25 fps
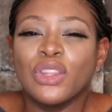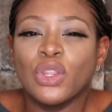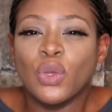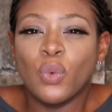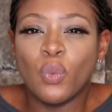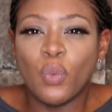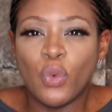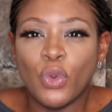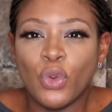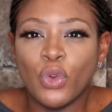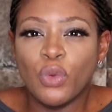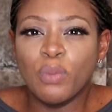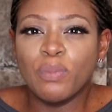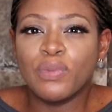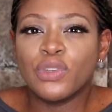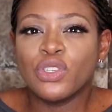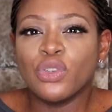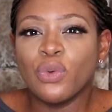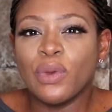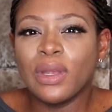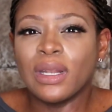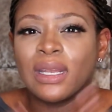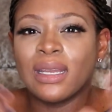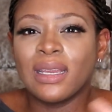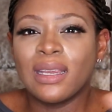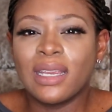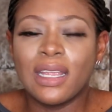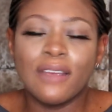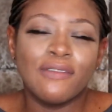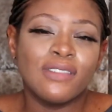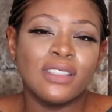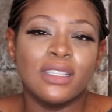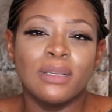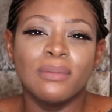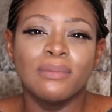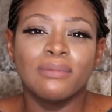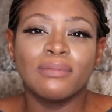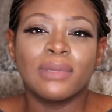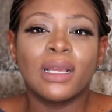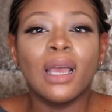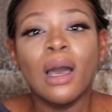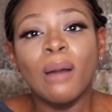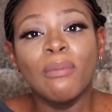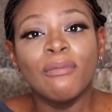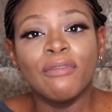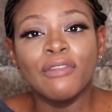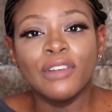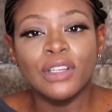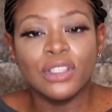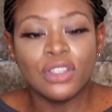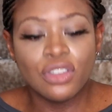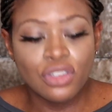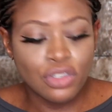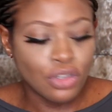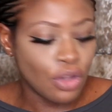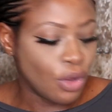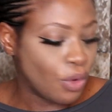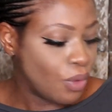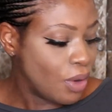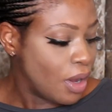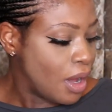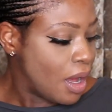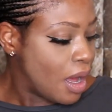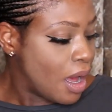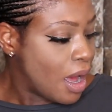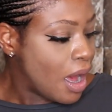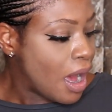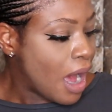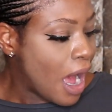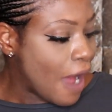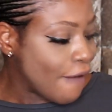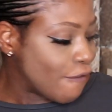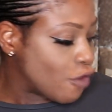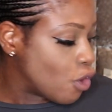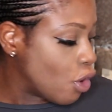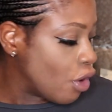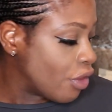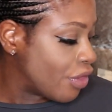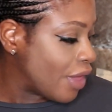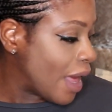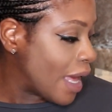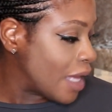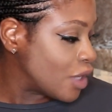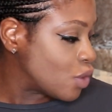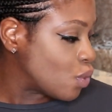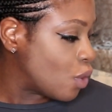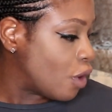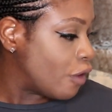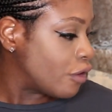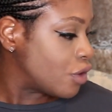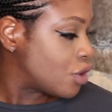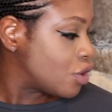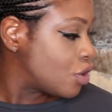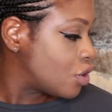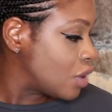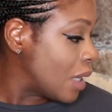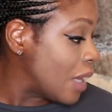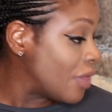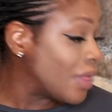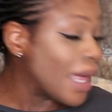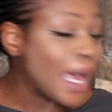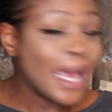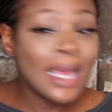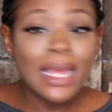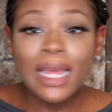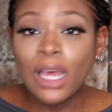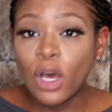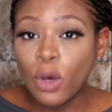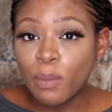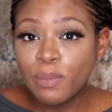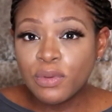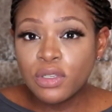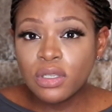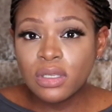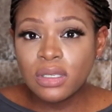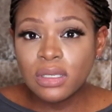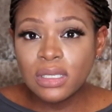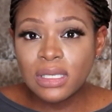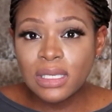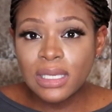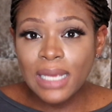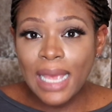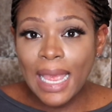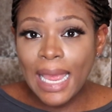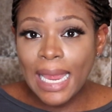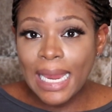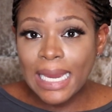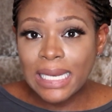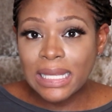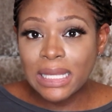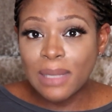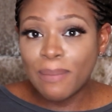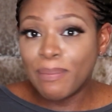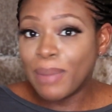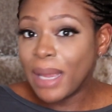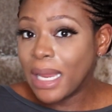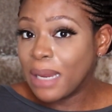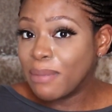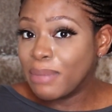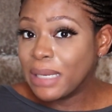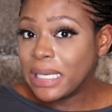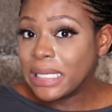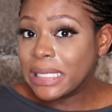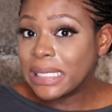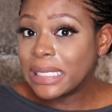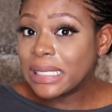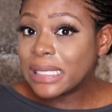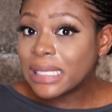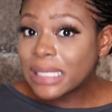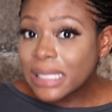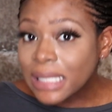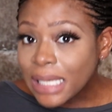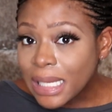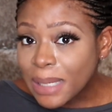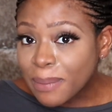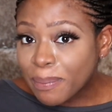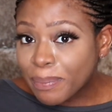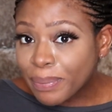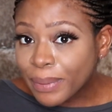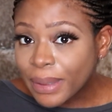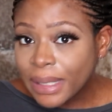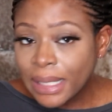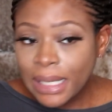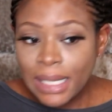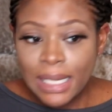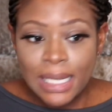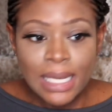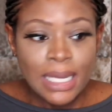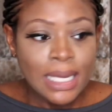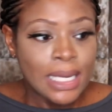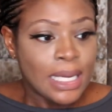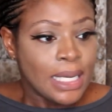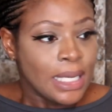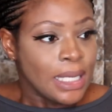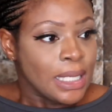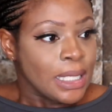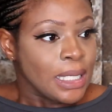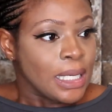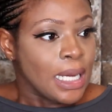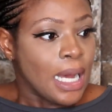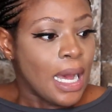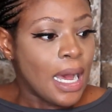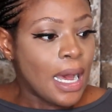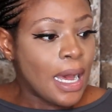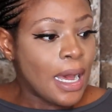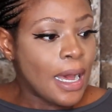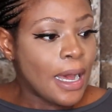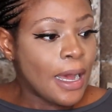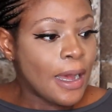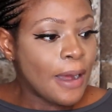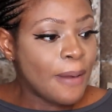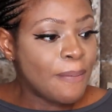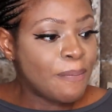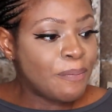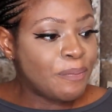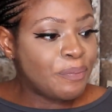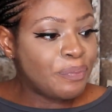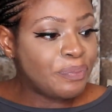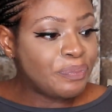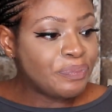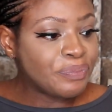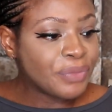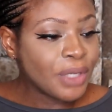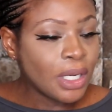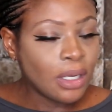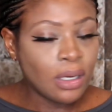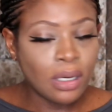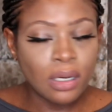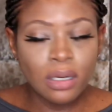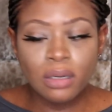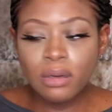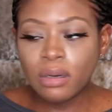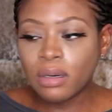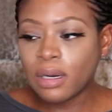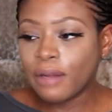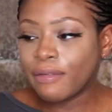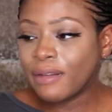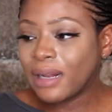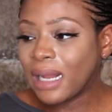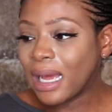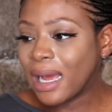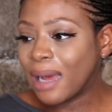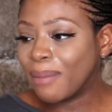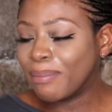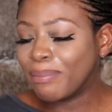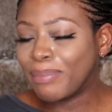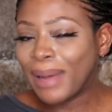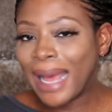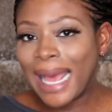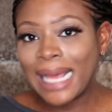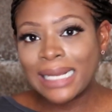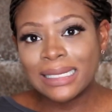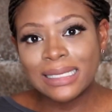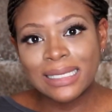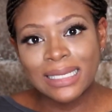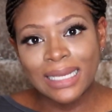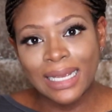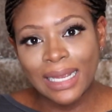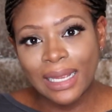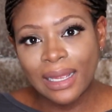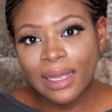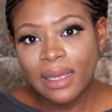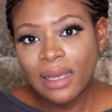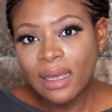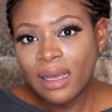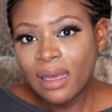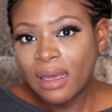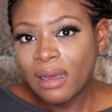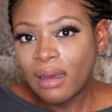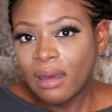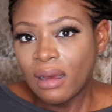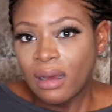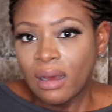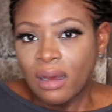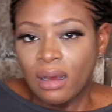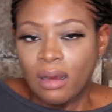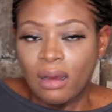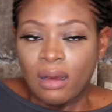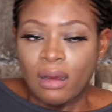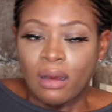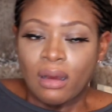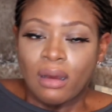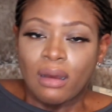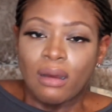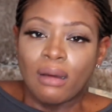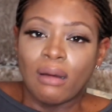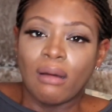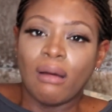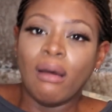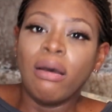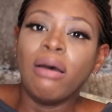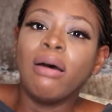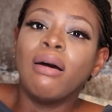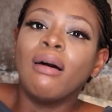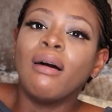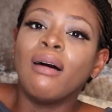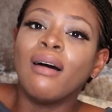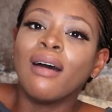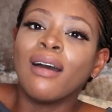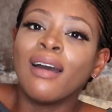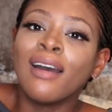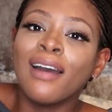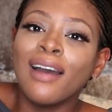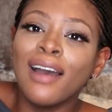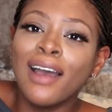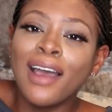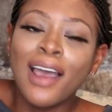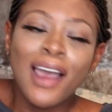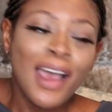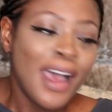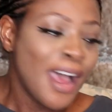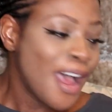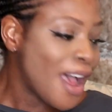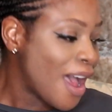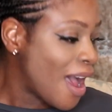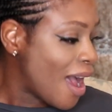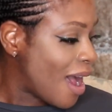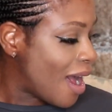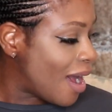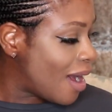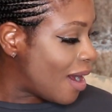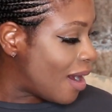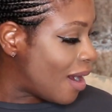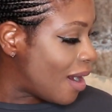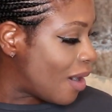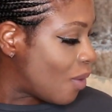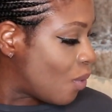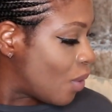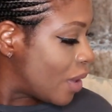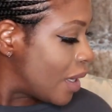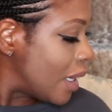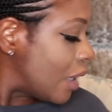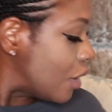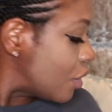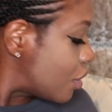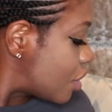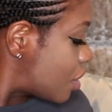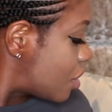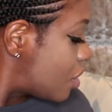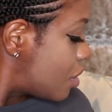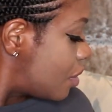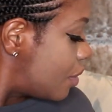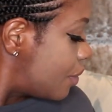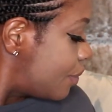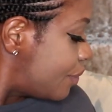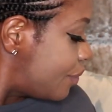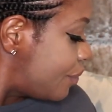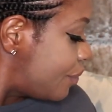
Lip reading: in the womb, so it gives them comfort. So I've got that as well, and that helps to aid the baby to sleep. God, I feel like I'm panting. What else?